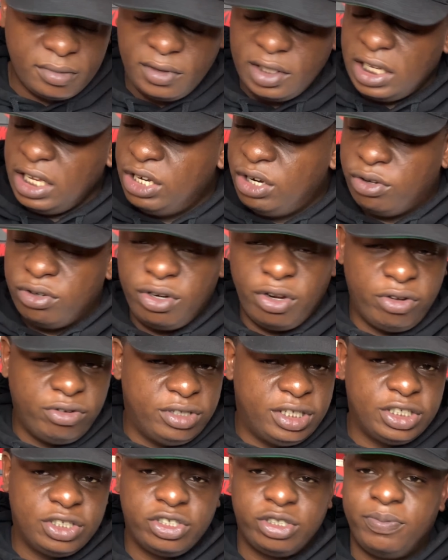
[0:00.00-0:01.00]
You know, no
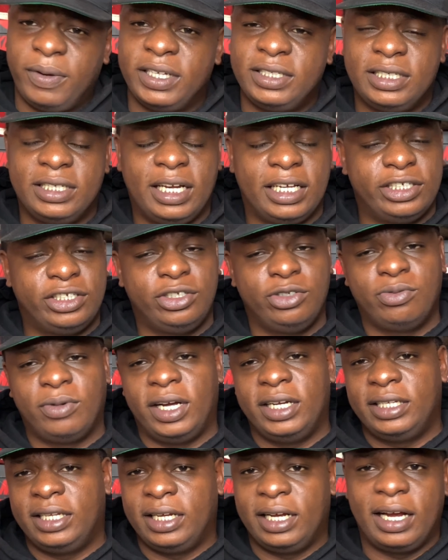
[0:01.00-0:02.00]
disrespect to that shoe
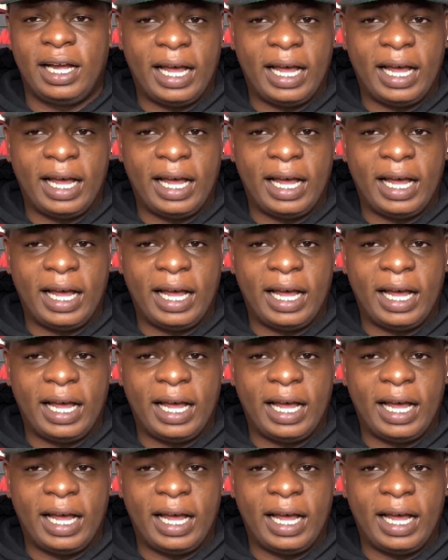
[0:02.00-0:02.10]
right there.